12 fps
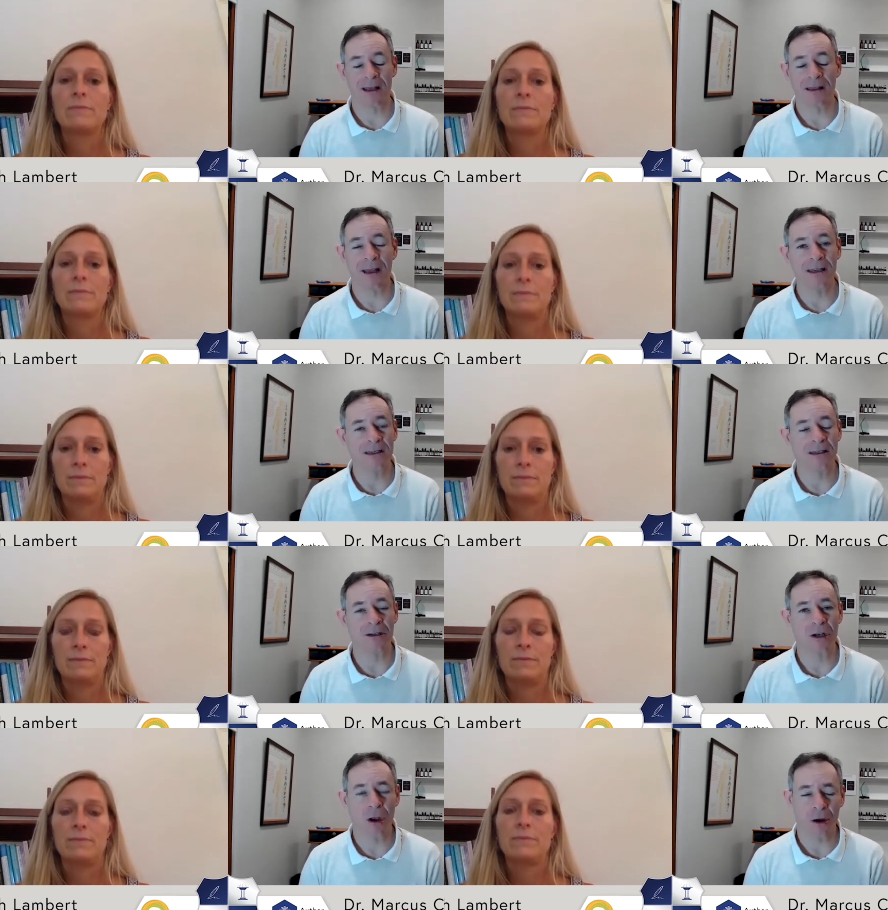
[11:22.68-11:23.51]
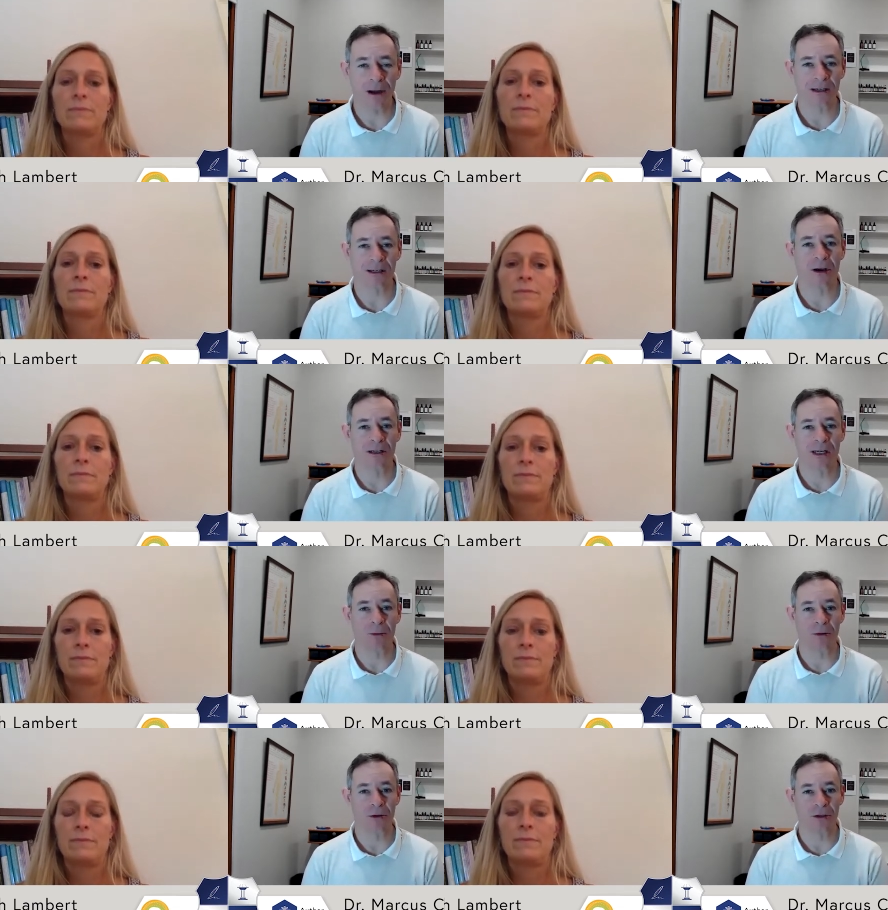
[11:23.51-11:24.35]
Speaker 1: they like to go
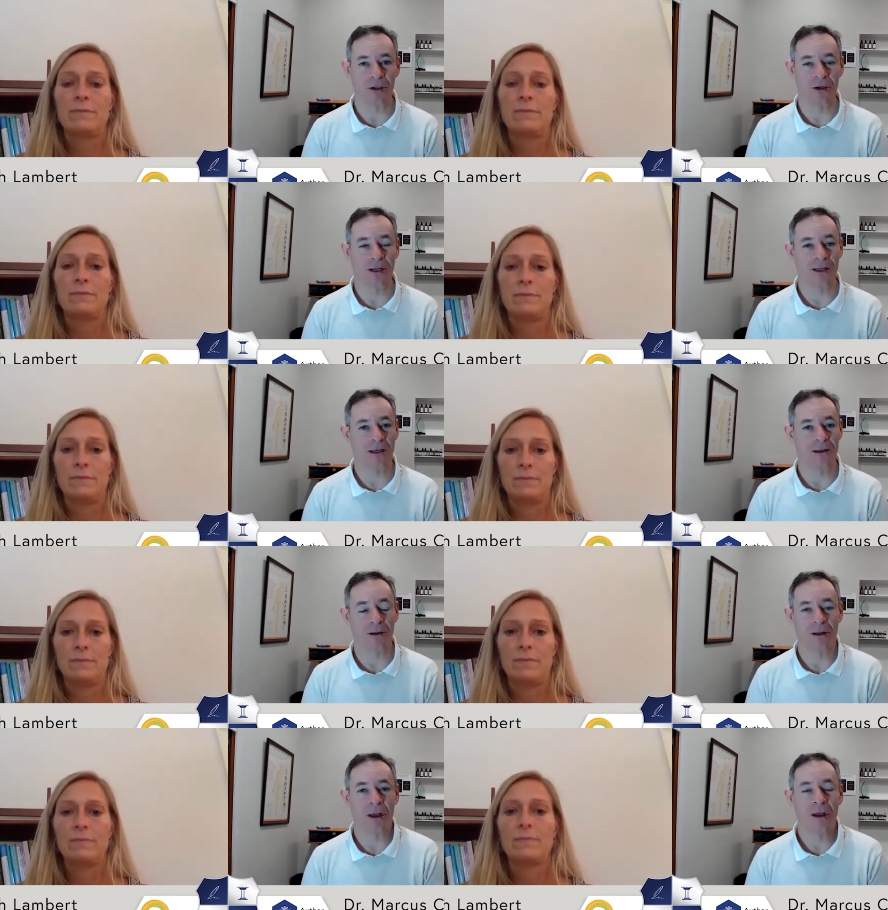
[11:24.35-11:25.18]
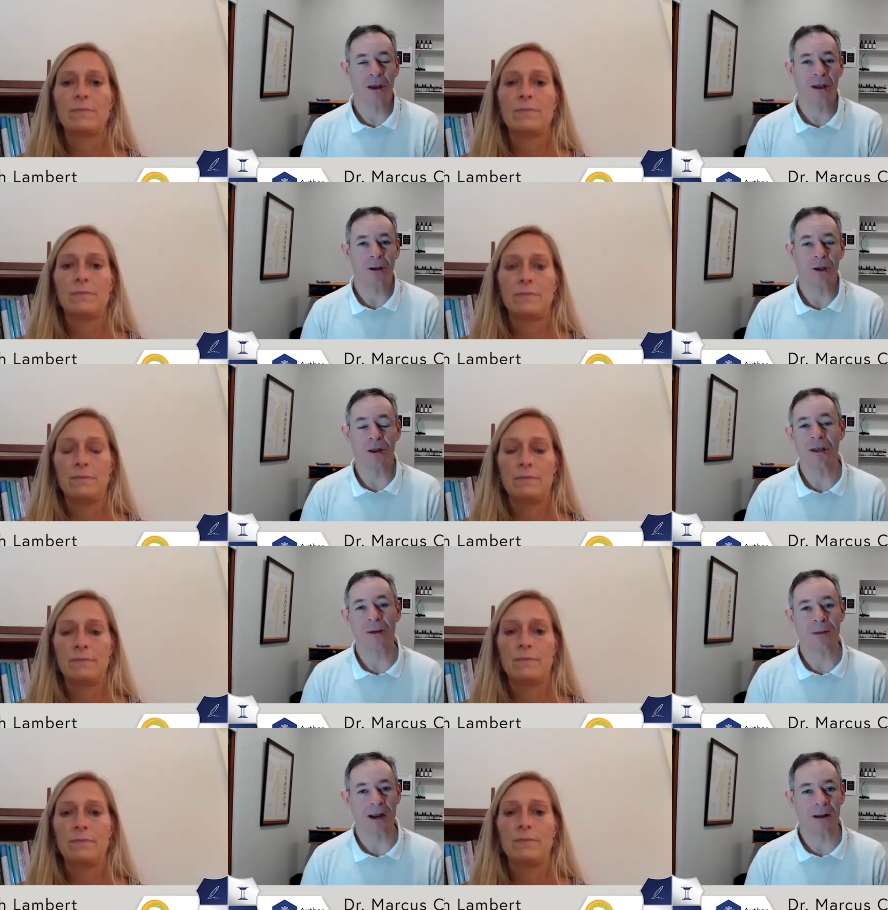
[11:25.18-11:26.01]
deeper on the journey you, you think
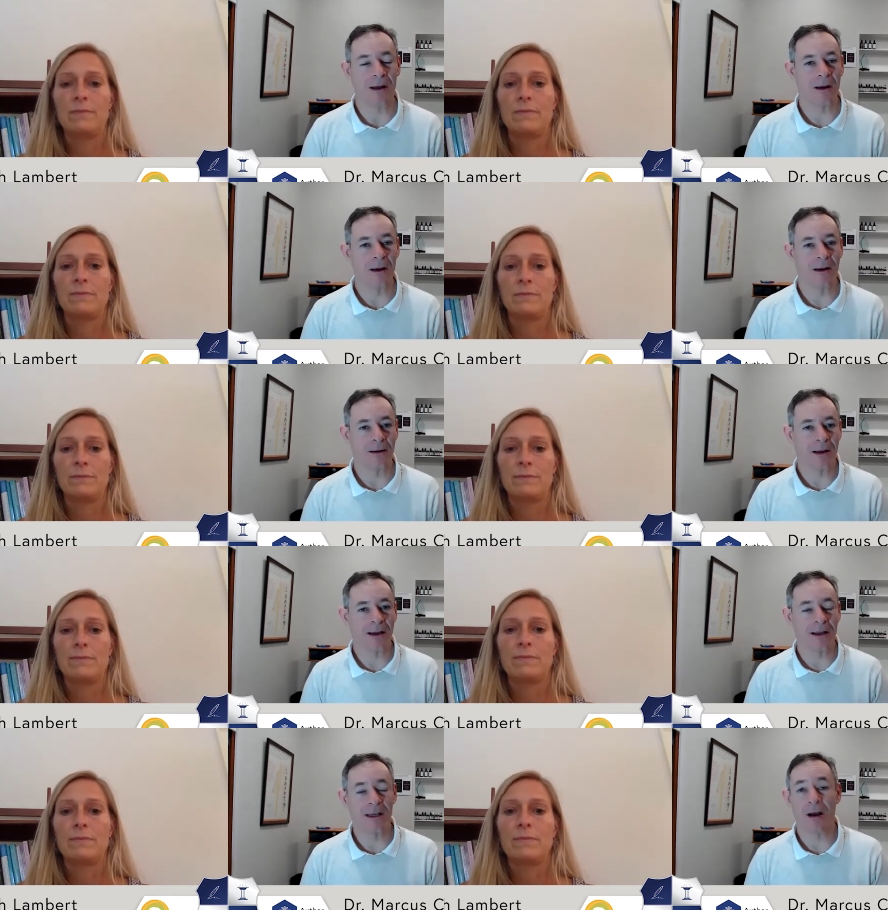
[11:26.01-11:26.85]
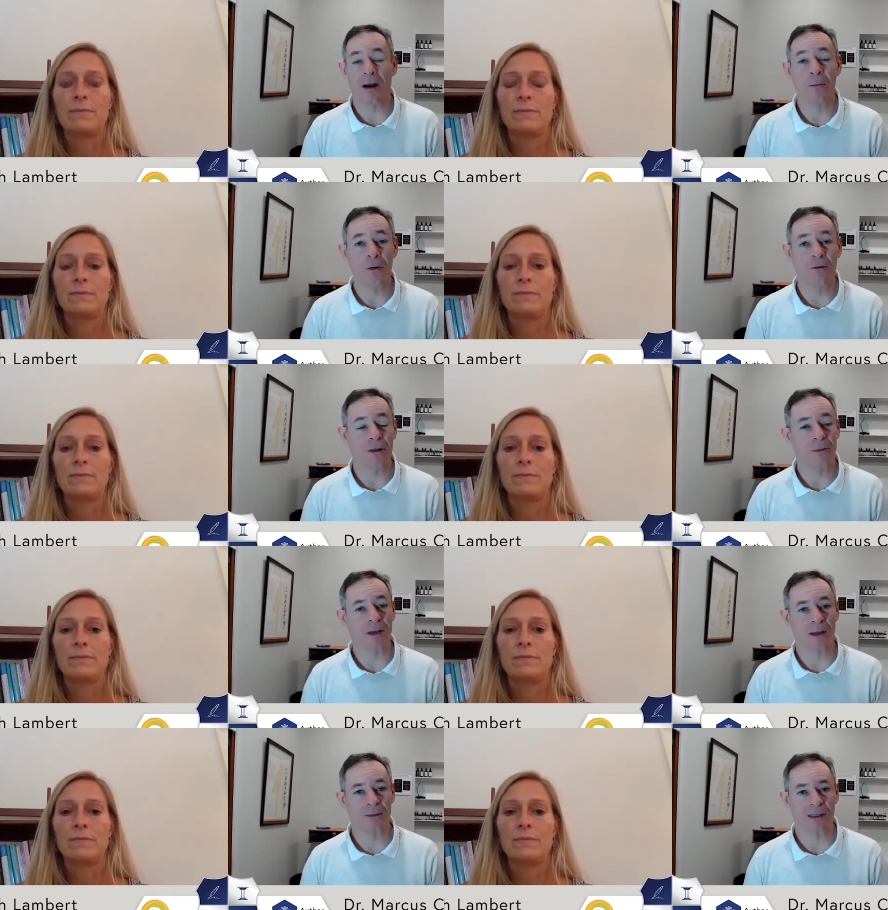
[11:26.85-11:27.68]
about a, a yeah, a movie that
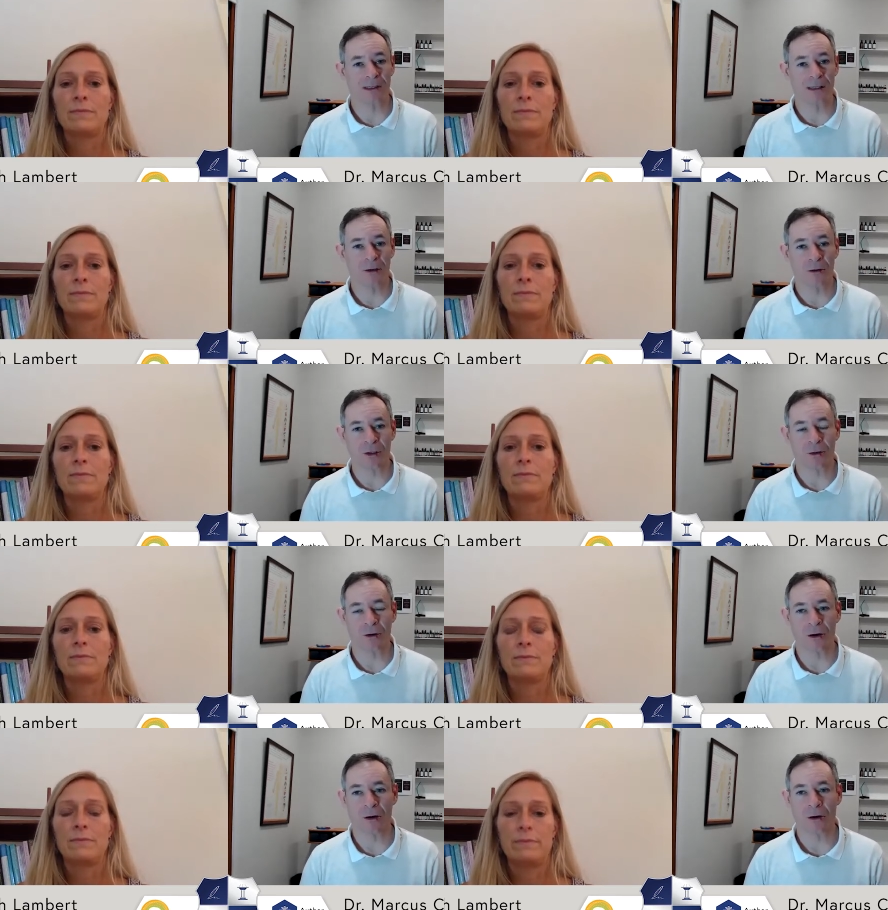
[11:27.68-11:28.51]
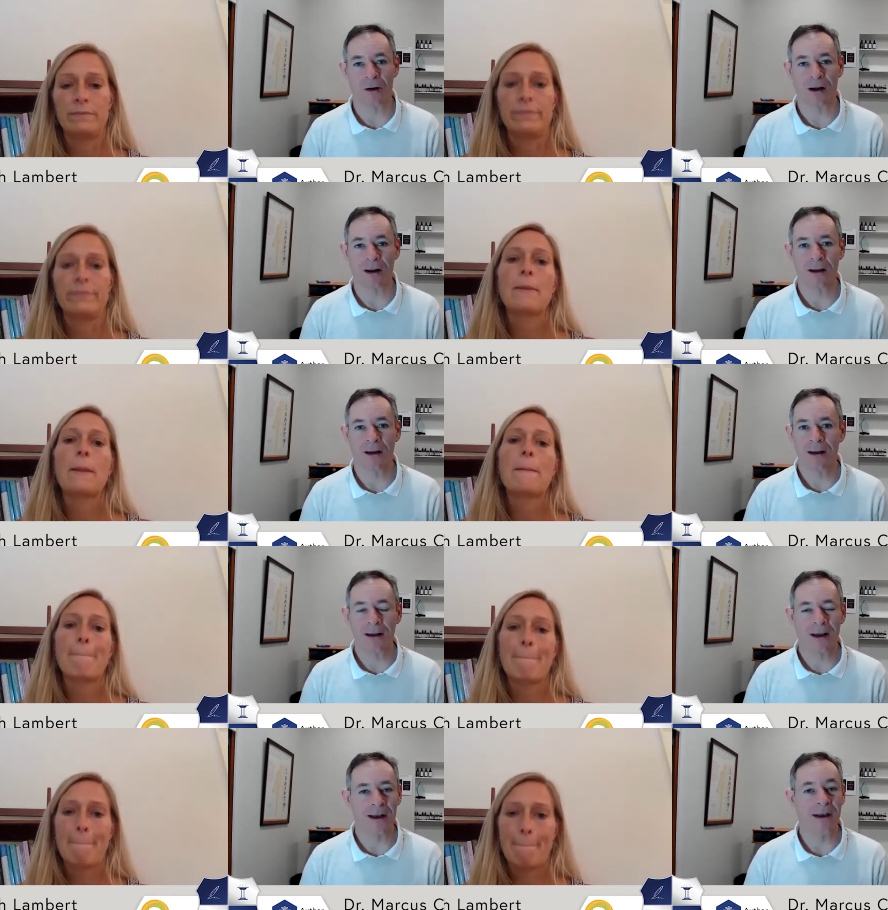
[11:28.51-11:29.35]
becomes a series or a, or a
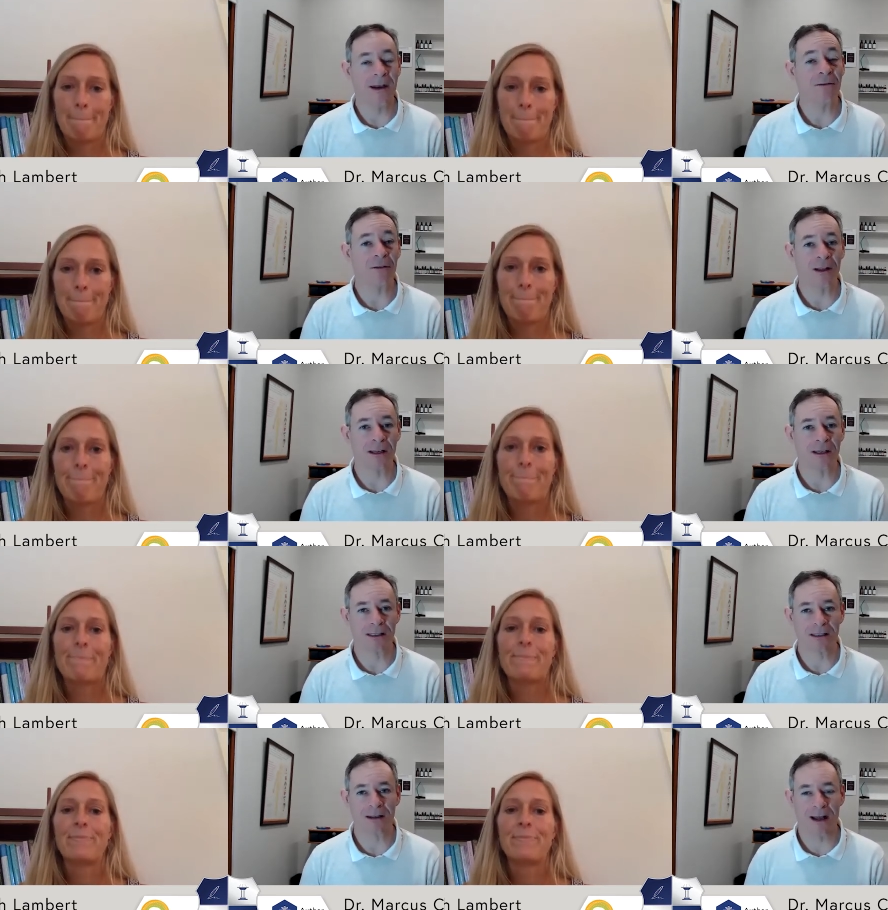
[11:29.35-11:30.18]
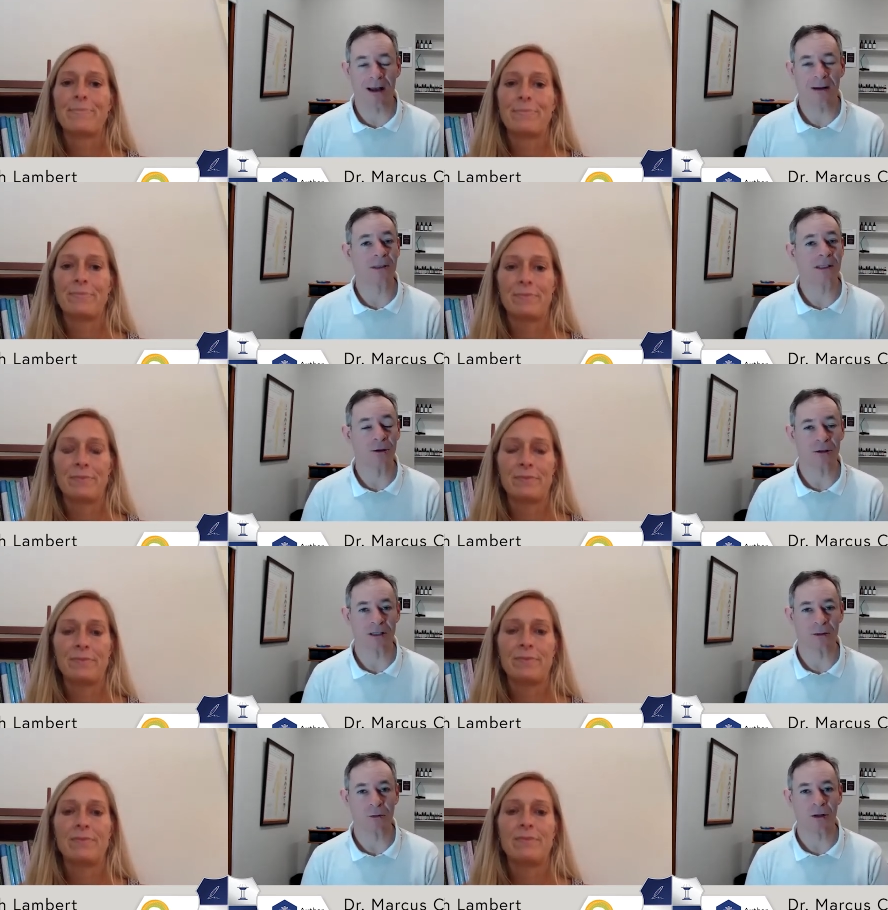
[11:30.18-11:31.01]
a Netflix um, series
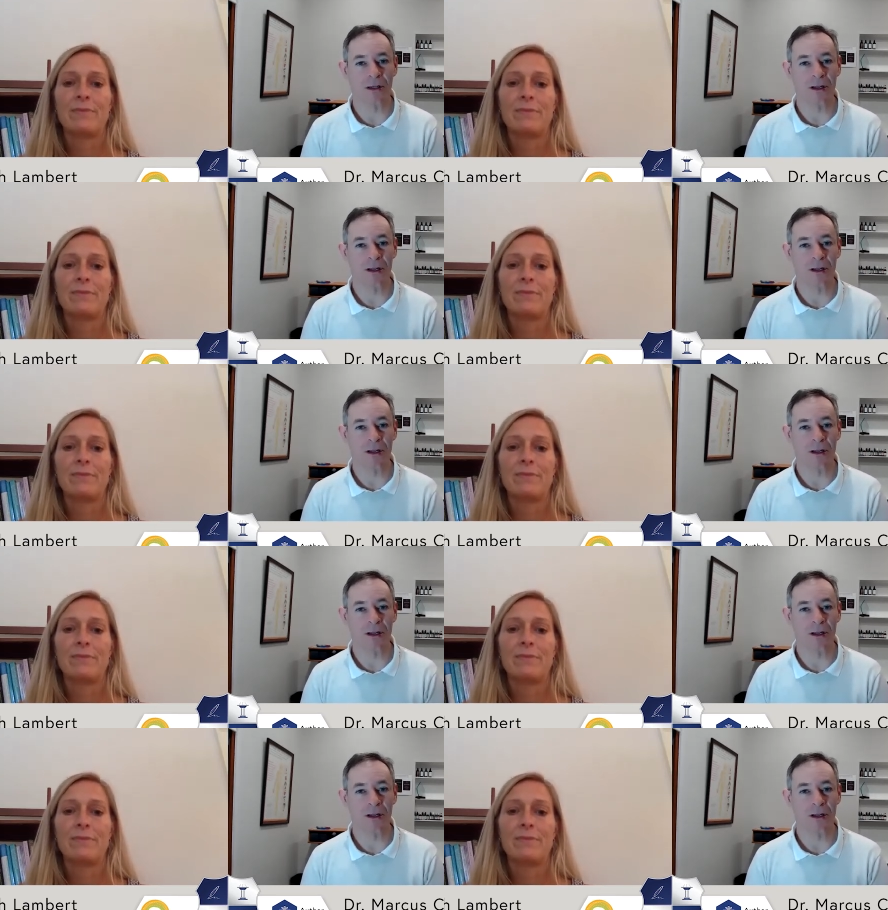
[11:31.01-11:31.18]
as well.